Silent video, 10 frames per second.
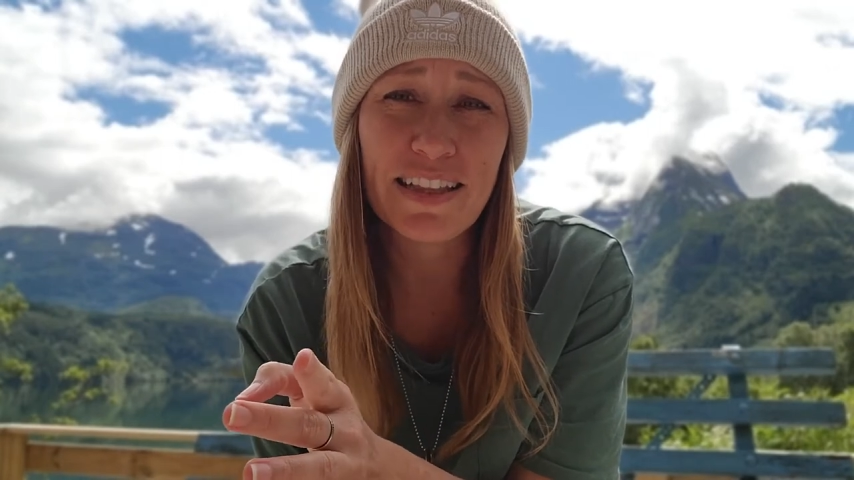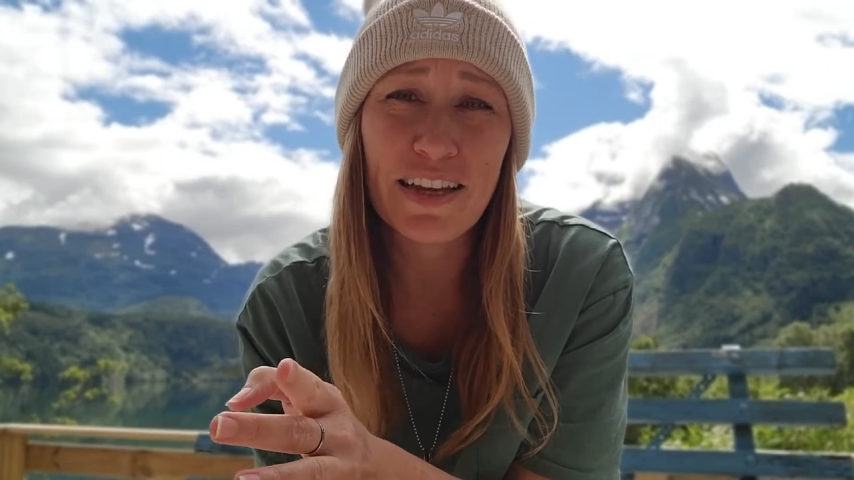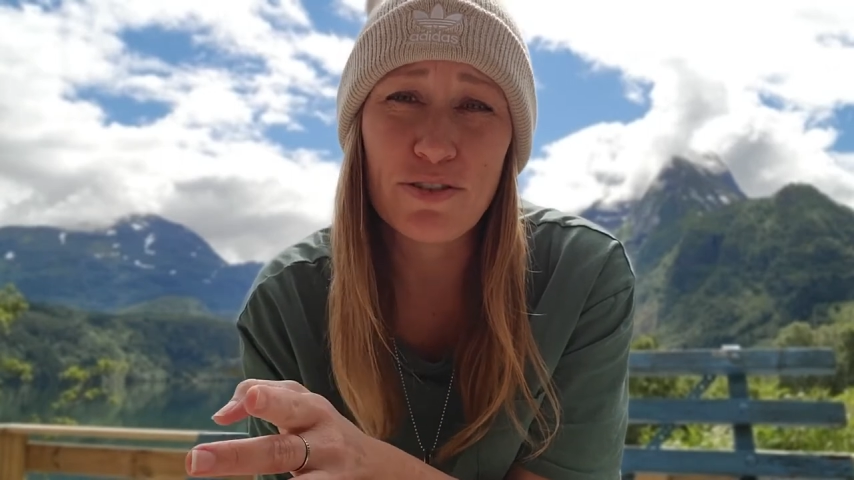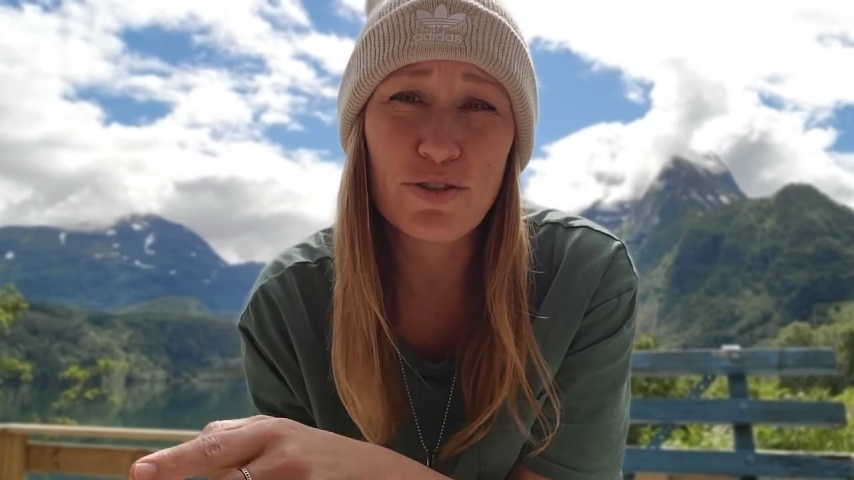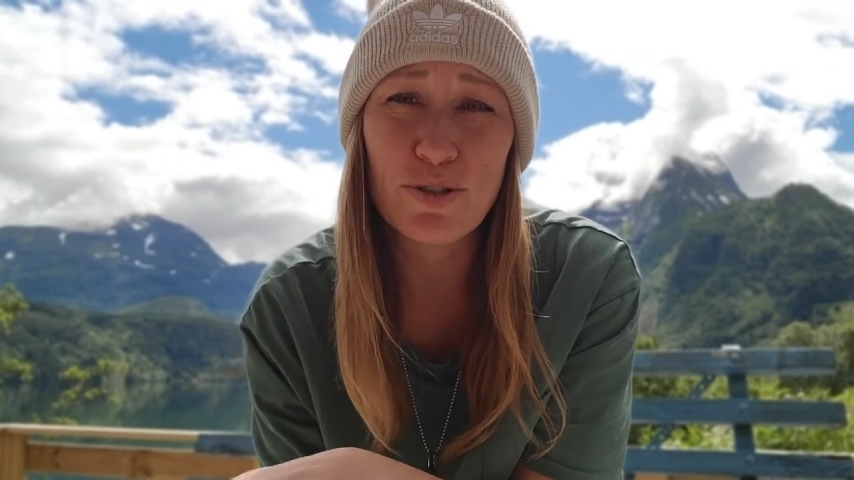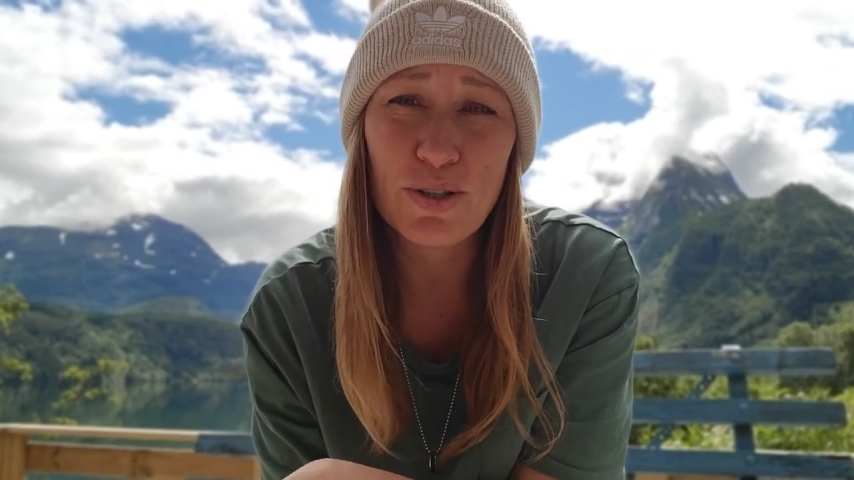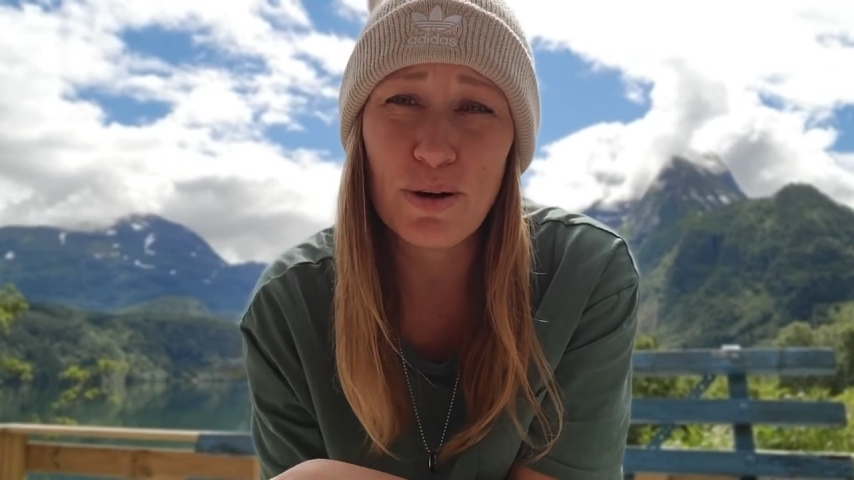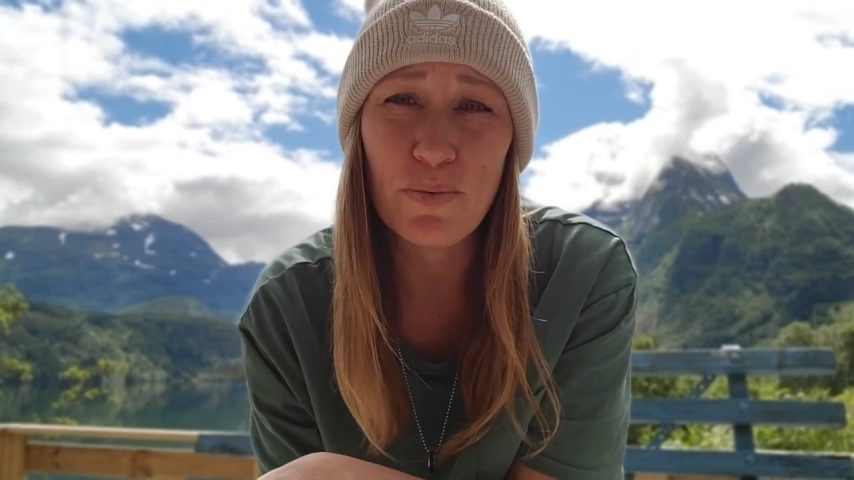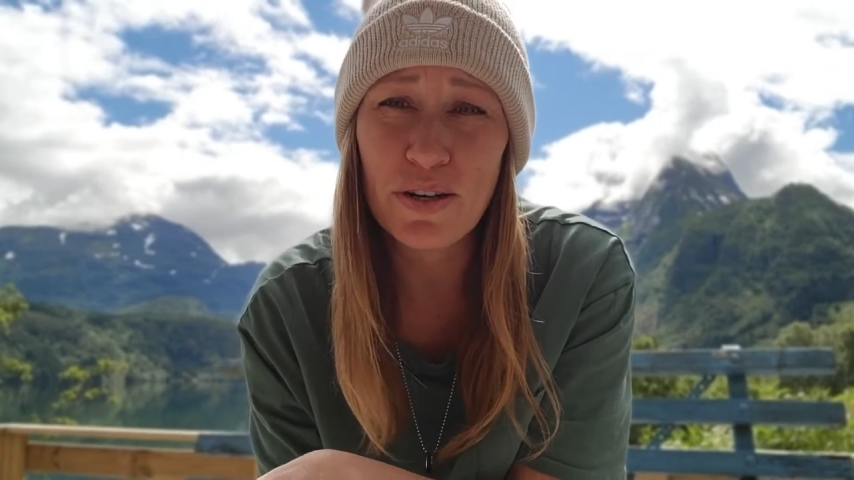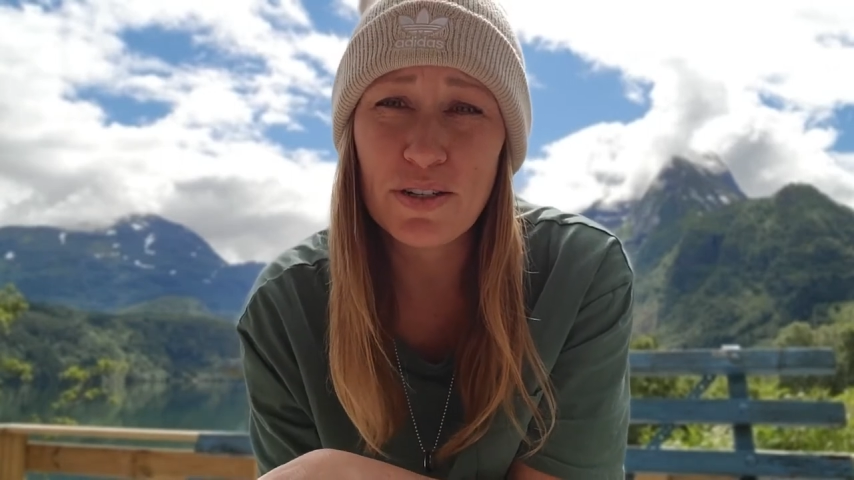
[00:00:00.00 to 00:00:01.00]
layers you
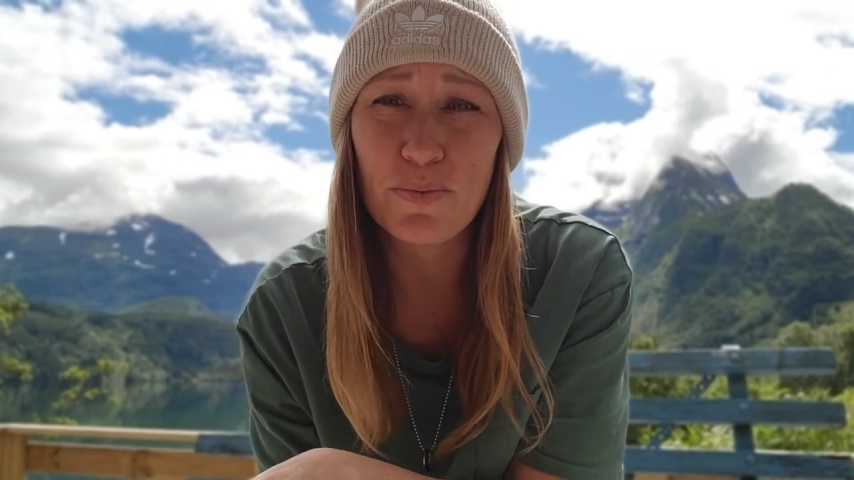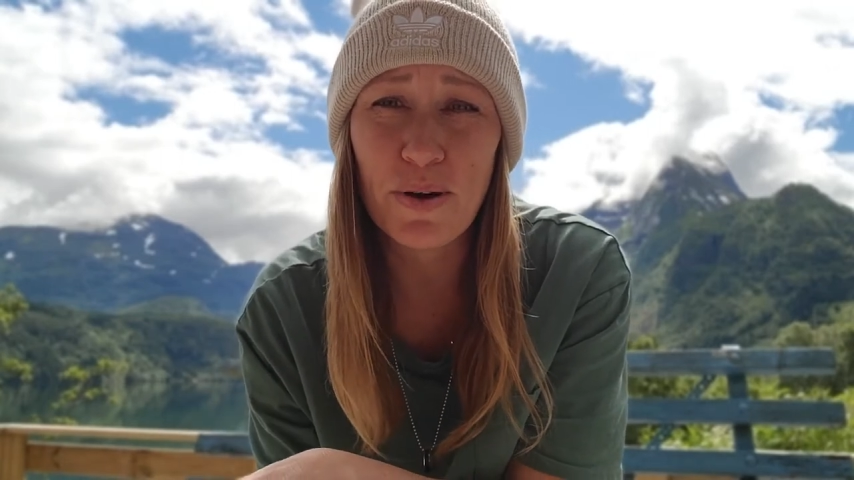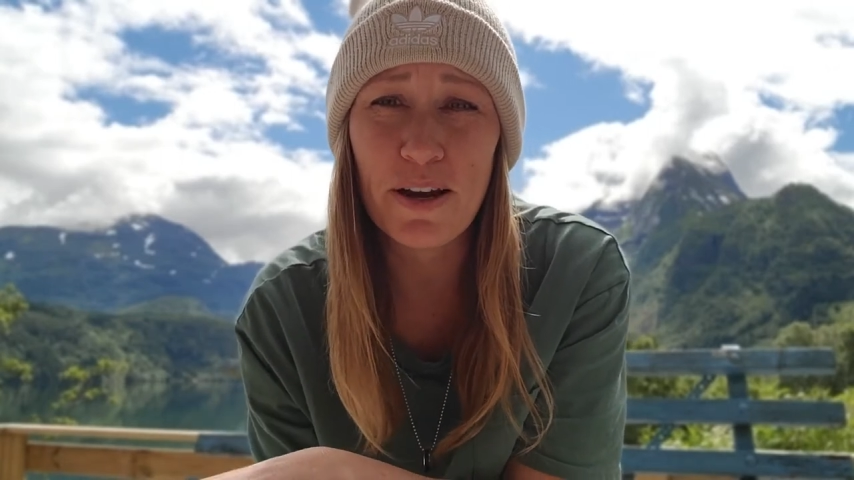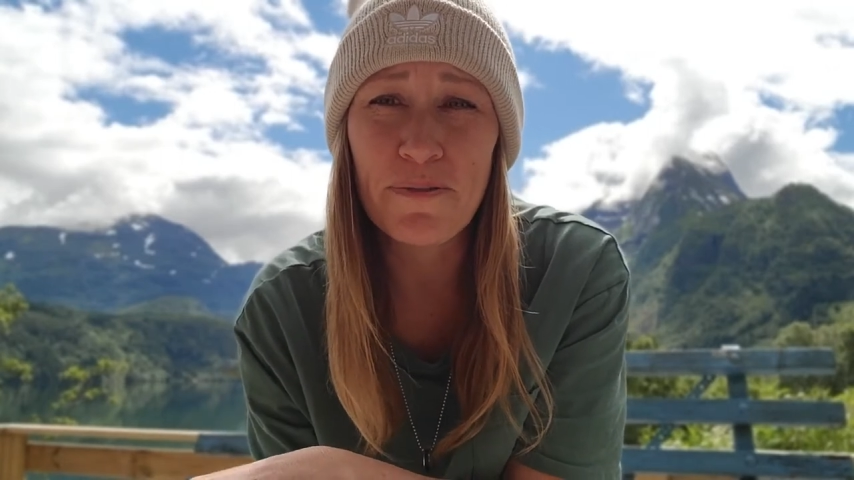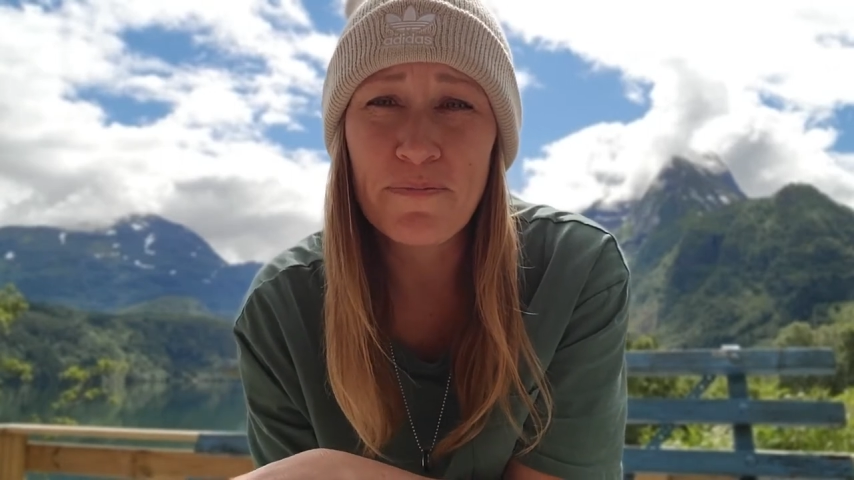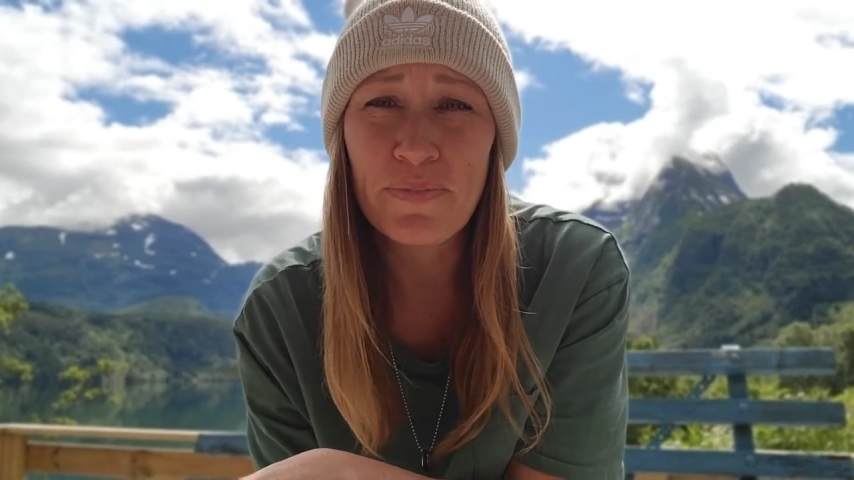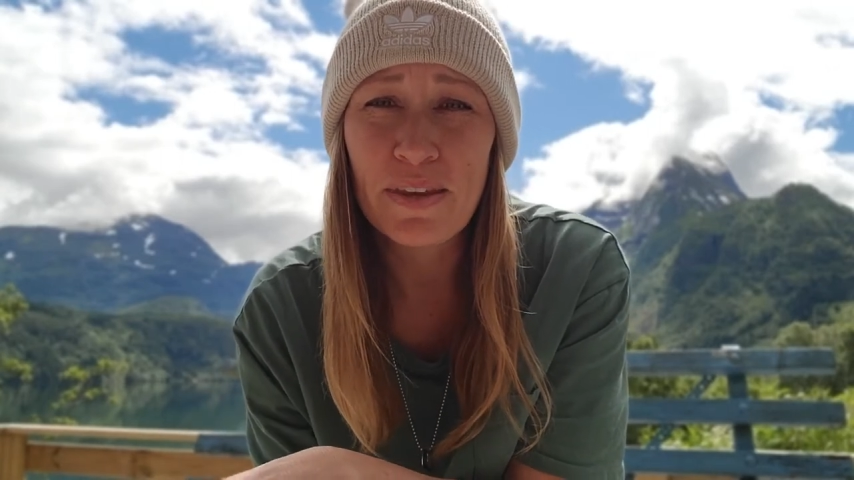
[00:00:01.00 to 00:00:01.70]
don't want to wear.